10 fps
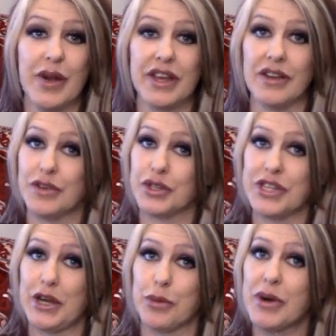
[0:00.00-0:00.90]
I can
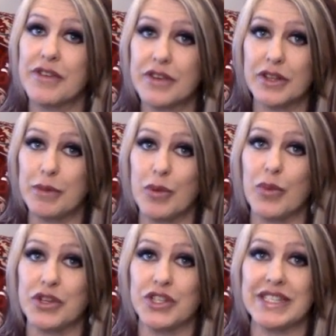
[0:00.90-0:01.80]
understand her perfectly, but
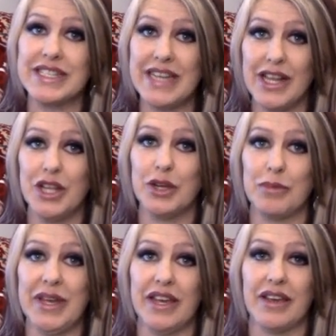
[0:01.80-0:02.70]
when she's
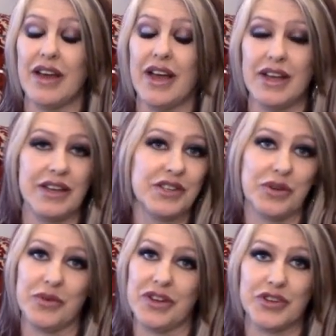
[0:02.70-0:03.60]
telling me, I
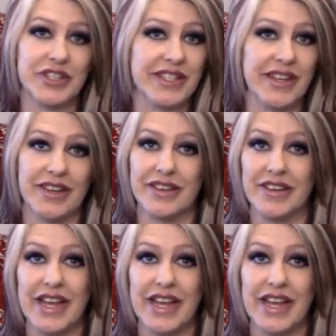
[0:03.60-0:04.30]
don't understand.